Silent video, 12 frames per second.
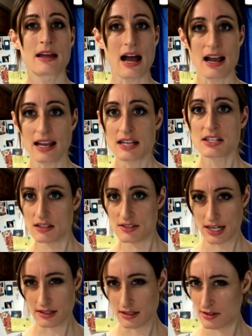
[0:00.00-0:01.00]
I actually
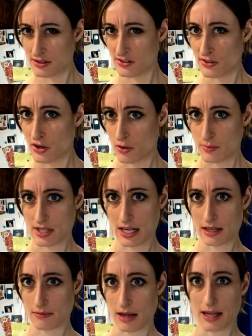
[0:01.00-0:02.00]
checked on Snopes.
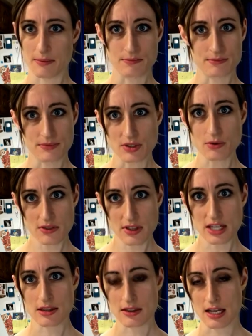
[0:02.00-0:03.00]
I don't
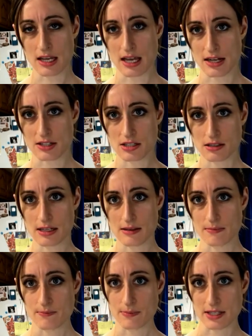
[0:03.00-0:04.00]
think they actually
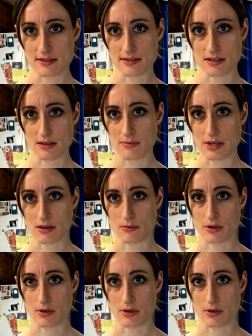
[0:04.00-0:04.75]
piss in the beer